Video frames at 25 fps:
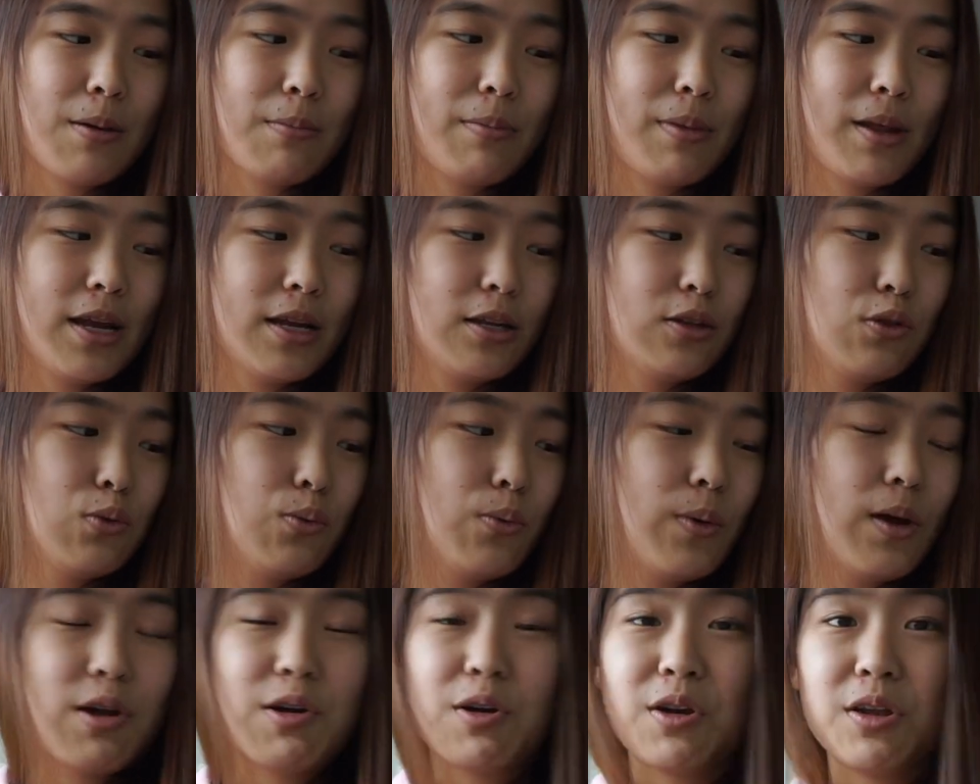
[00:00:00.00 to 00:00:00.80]
planning to
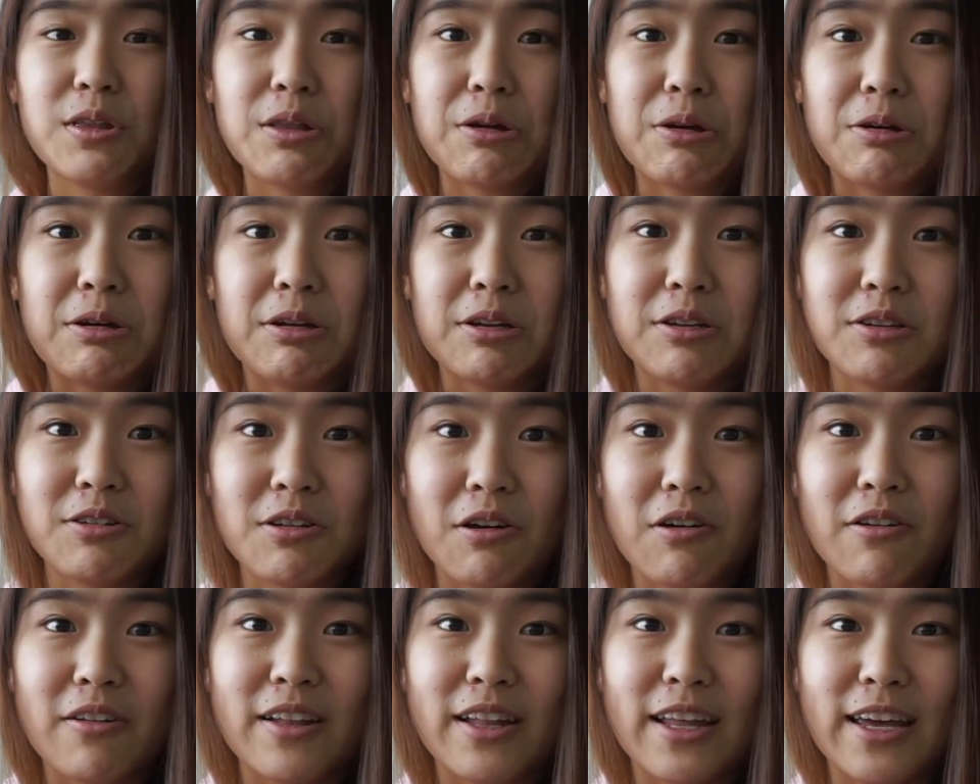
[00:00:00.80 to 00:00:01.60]
wear it on you
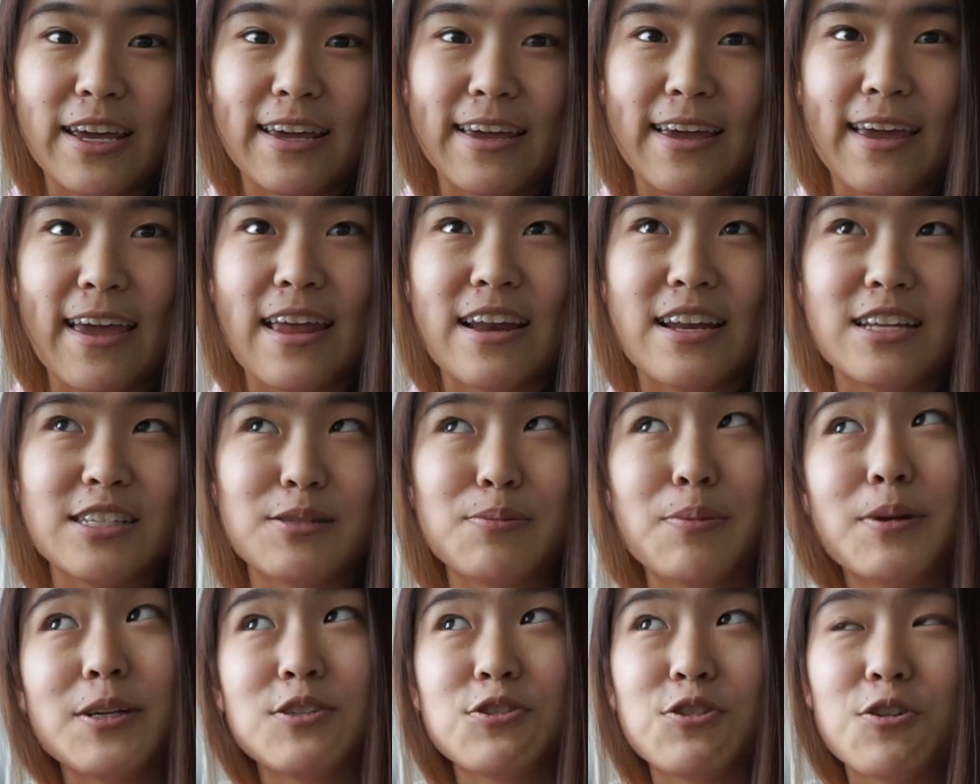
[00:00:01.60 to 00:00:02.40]
know like any
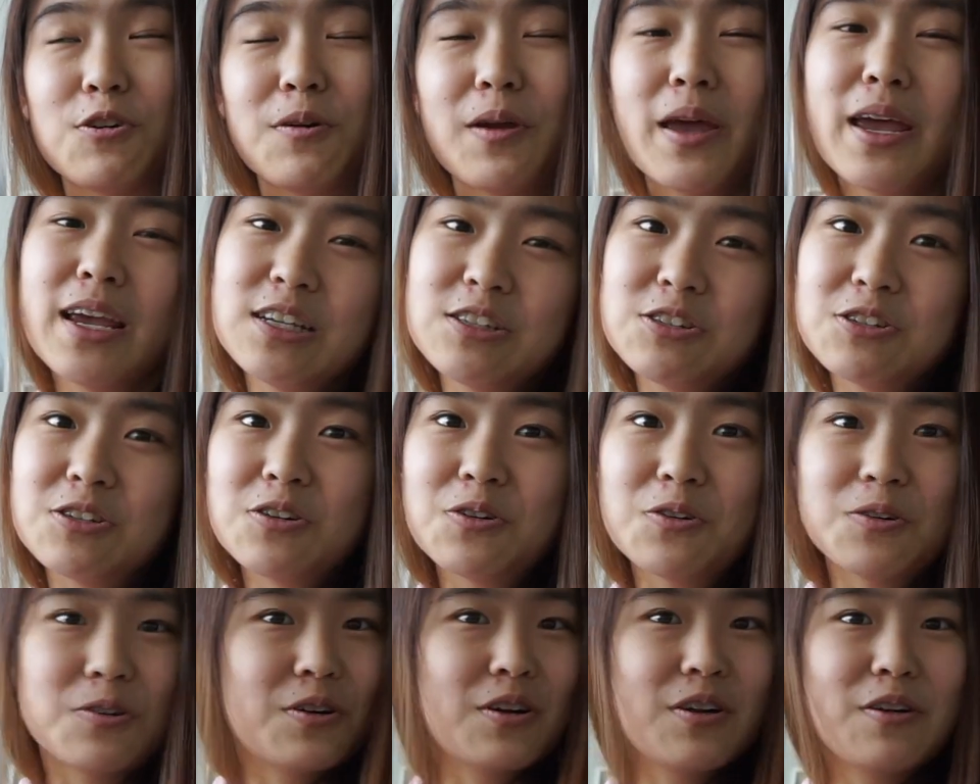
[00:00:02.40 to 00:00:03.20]
special
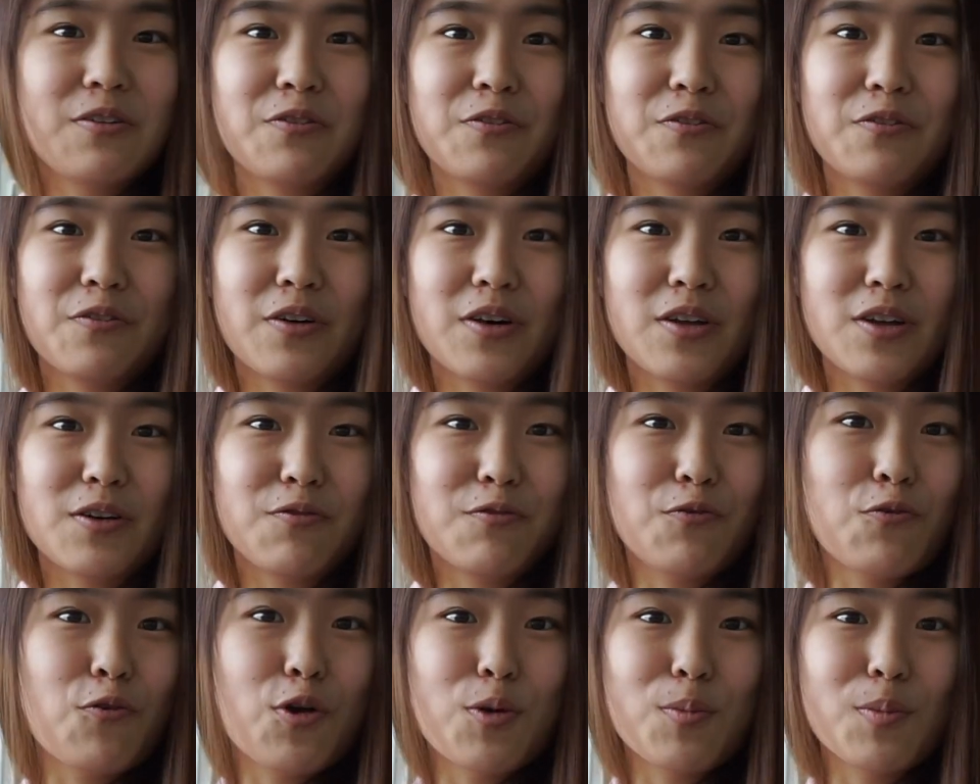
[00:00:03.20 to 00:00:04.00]
occasion or if a
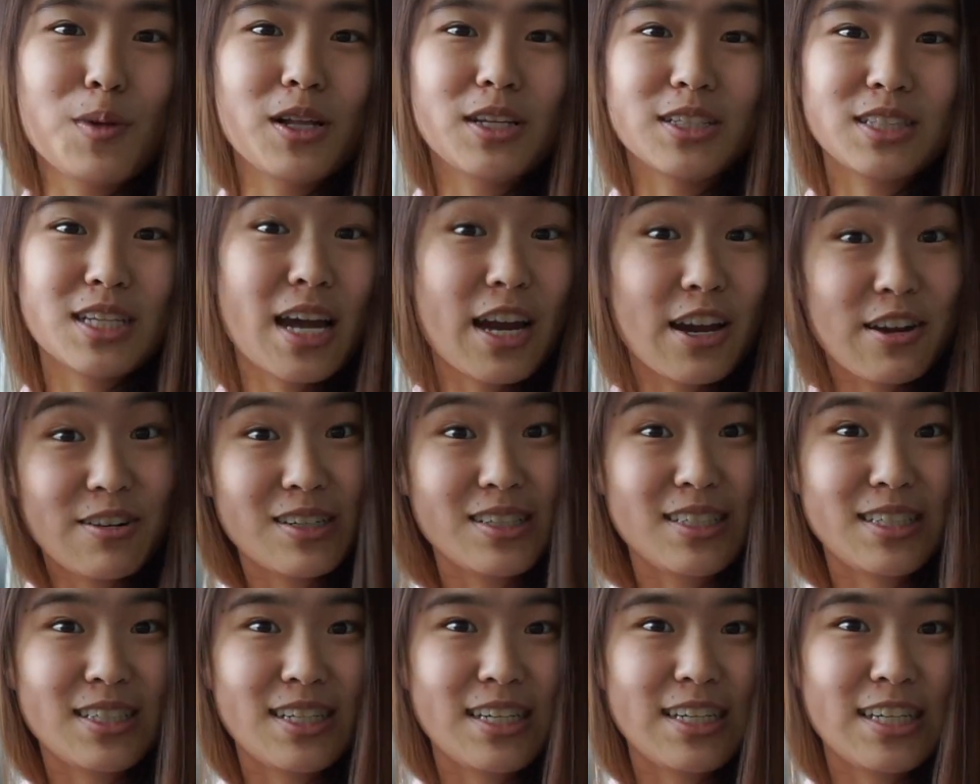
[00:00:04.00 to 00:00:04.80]
formal attire
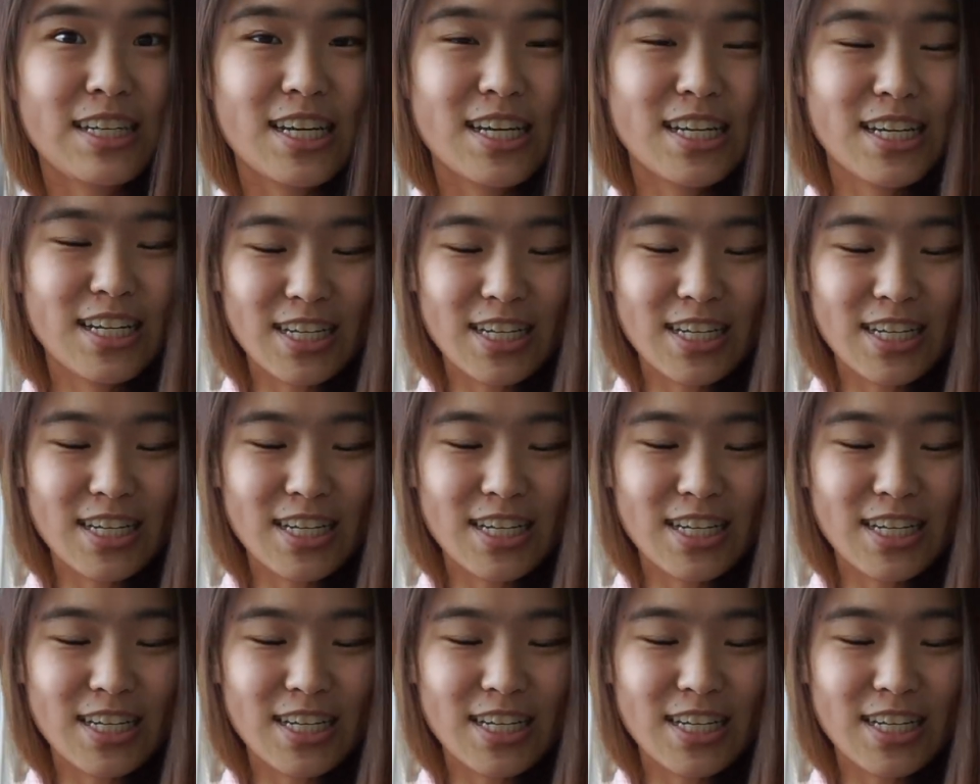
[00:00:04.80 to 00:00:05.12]
is needed